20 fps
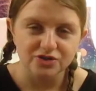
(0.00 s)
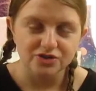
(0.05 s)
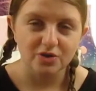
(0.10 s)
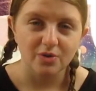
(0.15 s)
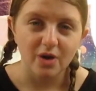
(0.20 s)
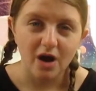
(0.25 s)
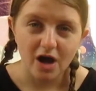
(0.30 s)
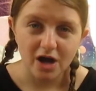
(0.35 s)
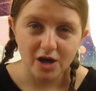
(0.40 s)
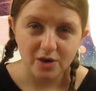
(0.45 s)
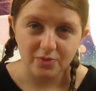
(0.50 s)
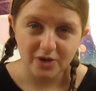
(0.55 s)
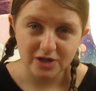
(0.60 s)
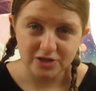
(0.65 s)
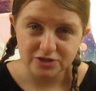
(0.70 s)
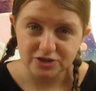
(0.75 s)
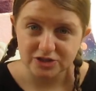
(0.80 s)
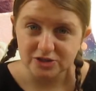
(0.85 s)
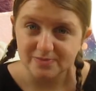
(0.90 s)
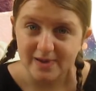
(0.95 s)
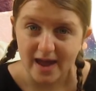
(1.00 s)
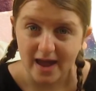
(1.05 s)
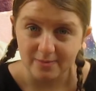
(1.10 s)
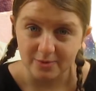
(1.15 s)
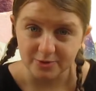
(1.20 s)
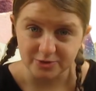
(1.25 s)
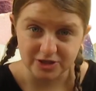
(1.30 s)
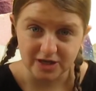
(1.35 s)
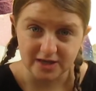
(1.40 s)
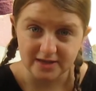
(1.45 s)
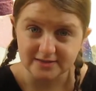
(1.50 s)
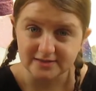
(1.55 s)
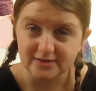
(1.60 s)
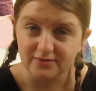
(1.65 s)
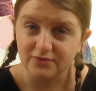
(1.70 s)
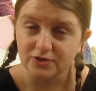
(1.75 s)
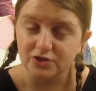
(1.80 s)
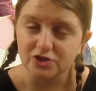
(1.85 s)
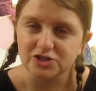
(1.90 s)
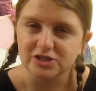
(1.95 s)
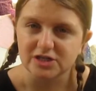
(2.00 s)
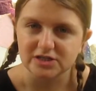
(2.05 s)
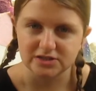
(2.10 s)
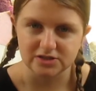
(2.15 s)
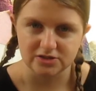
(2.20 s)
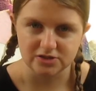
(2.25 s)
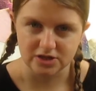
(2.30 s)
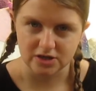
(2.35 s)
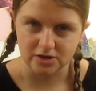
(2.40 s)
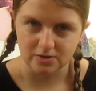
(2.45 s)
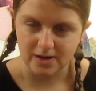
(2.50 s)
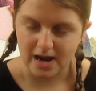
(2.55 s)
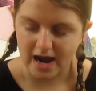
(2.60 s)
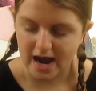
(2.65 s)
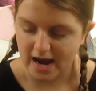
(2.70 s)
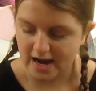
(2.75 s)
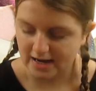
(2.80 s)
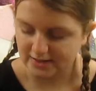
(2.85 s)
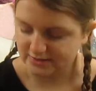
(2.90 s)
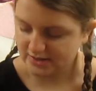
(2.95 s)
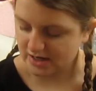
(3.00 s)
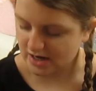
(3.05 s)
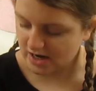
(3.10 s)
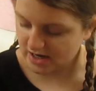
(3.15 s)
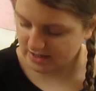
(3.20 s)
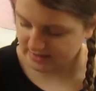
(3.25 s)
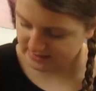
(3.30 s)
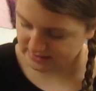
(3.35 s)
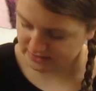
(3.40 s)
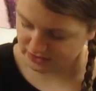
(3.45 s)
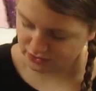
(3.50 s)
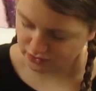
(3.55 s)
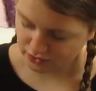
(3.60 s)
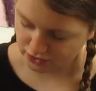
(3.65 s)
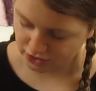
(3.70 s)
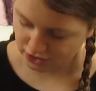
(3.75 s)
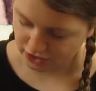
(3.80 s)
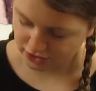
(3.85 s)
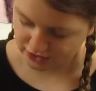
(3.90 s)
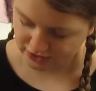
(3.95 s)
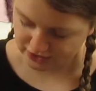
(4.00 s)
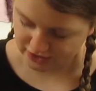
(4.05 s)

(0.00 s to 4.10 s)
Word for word: So I went to Paper Chase a few days ago and I saw